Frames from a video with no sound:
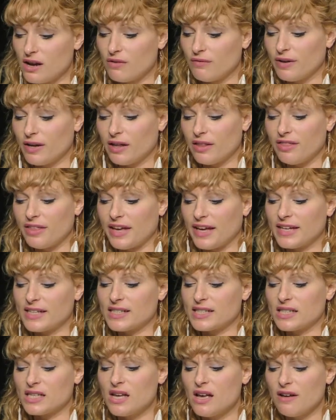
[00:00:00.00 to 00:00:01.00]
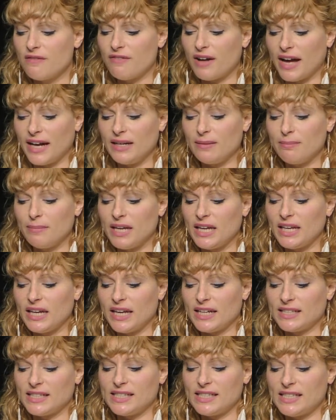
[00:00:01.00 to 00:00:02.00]
real things, find
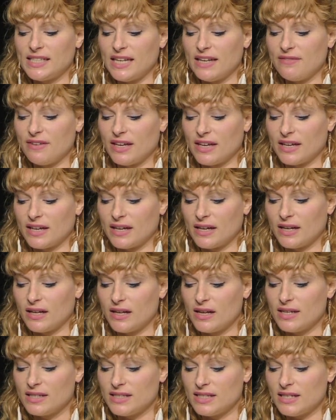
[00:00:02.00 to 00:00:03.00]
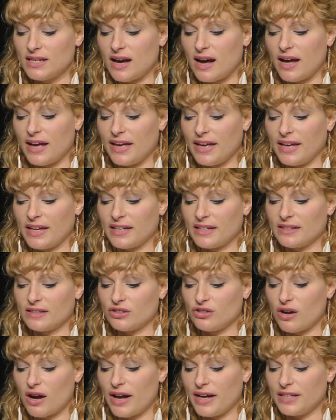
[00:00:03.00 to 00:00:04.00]
meaning, deceiving, denying,
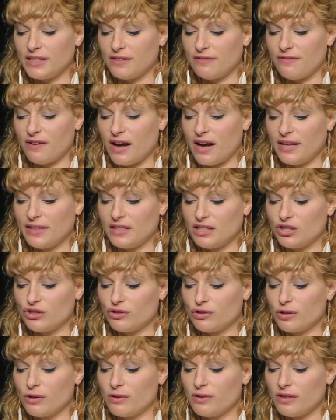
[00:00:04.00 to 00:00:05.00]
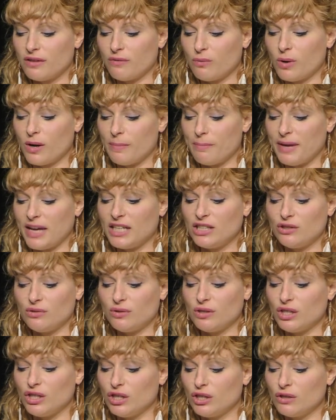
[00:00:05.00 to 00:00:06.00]
trying to find the truth of what made
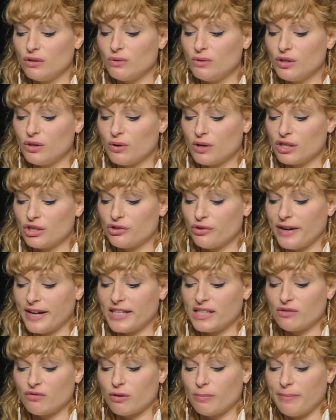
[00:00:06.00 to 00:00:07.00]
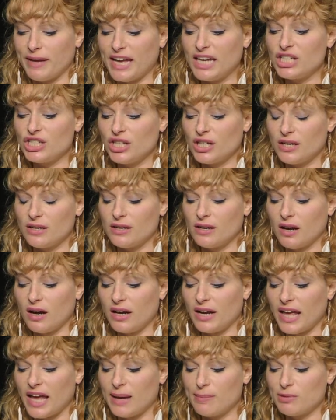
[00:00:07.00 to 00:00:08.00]
you, your transformation,
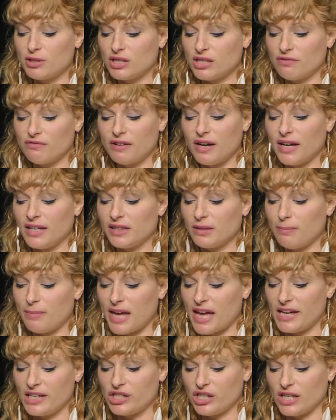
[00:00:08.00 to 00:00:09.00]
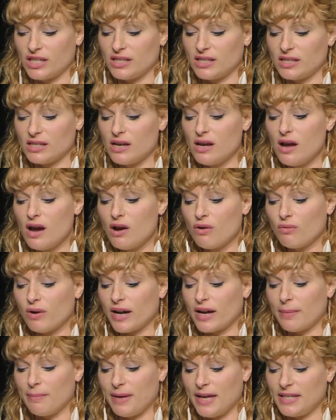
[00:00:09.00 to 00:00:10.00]
unable to find the patience,
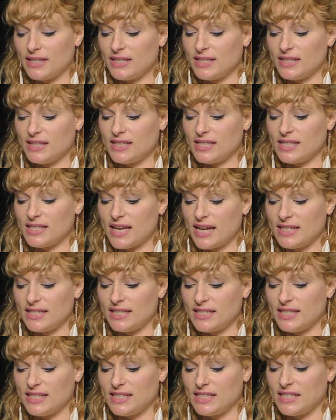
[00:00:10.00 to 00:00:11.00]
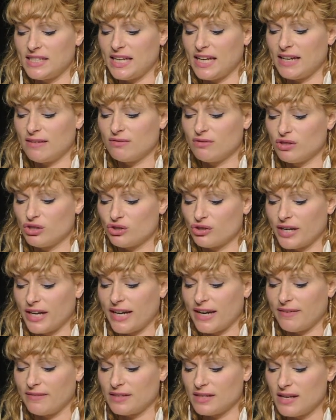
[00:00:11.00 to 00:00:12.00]
recommended, descended, deceived,
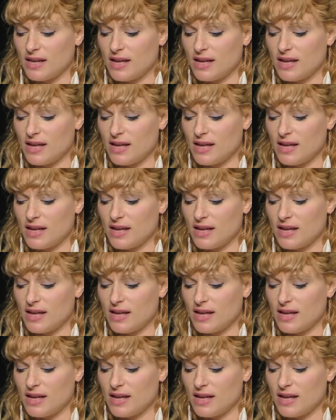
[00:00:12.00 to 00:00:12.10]
retrieved,